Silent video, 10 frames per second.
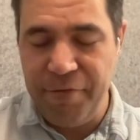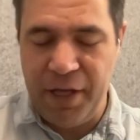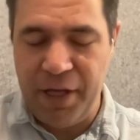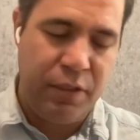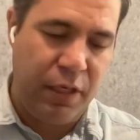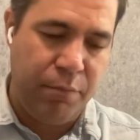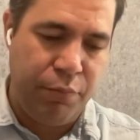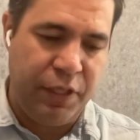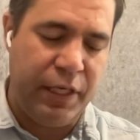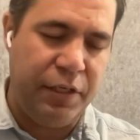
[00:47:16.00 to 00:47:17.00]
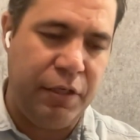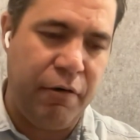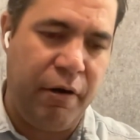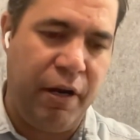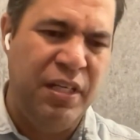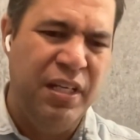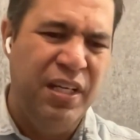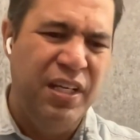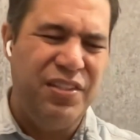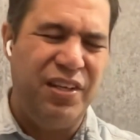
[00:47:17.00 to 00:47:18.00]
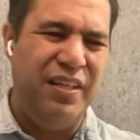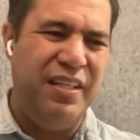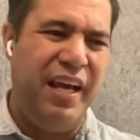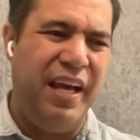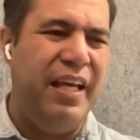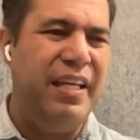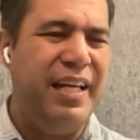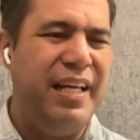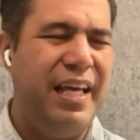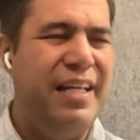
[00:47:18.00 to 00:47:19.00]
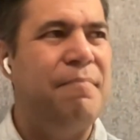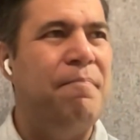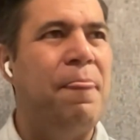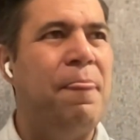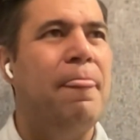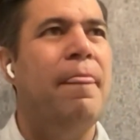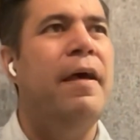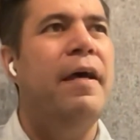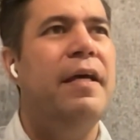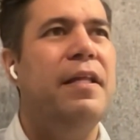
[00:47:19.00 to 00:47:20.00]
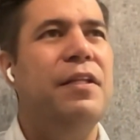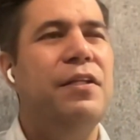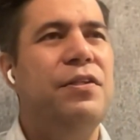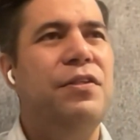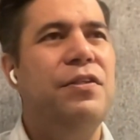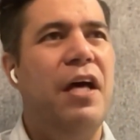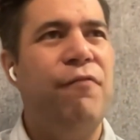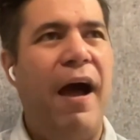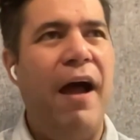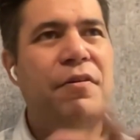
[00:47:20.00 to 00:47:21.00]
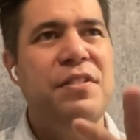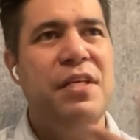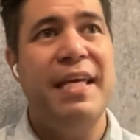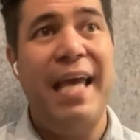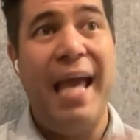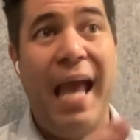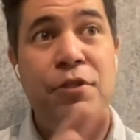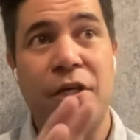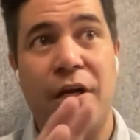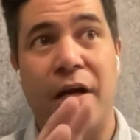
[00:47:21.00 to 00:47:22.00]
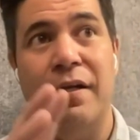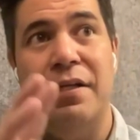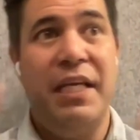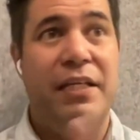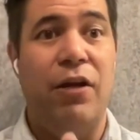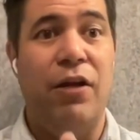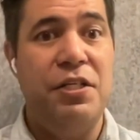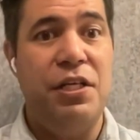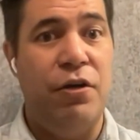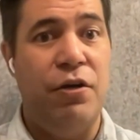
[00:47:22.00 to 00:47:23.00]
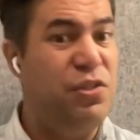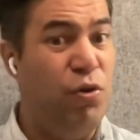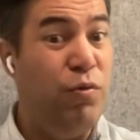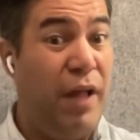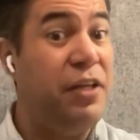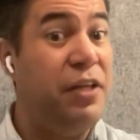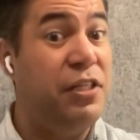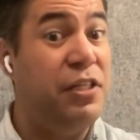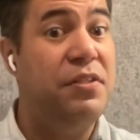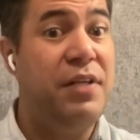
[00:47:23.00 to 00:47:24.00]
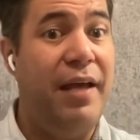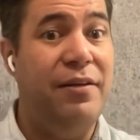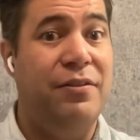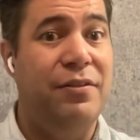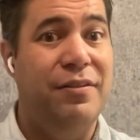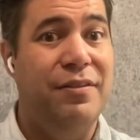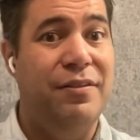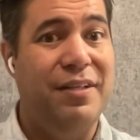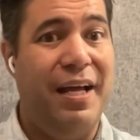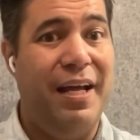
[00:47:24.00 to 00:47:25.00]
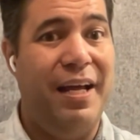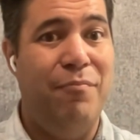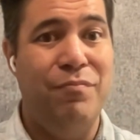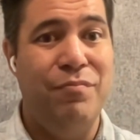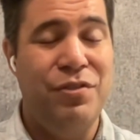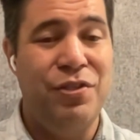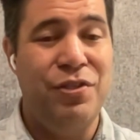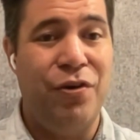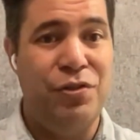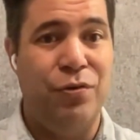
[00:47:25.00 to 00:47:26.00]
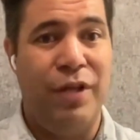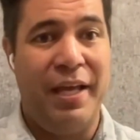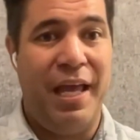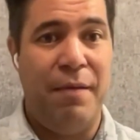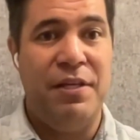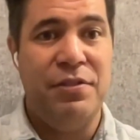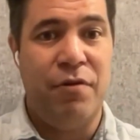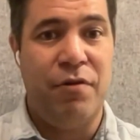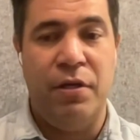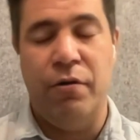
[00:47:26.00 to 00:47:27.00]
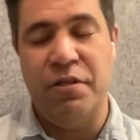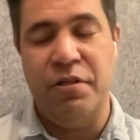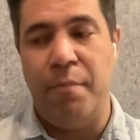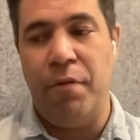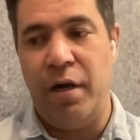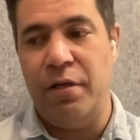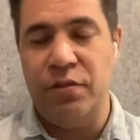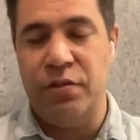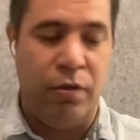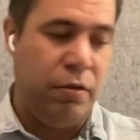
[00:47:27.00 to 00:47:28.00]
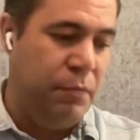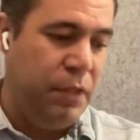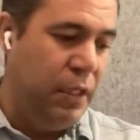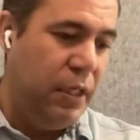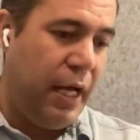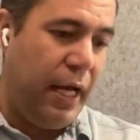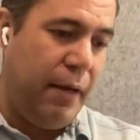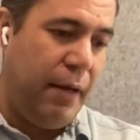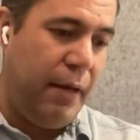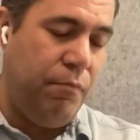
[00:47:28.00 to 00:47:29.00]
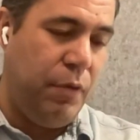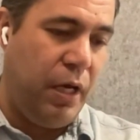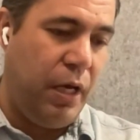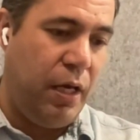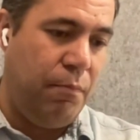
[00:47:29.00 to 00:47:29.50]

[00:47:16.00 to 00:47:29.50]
vent and putting it underground. So yeah, it's as far as the capture technology goes, it's all actually pretty standard. So it's all like amine scrubbing, or it's membranes, or ion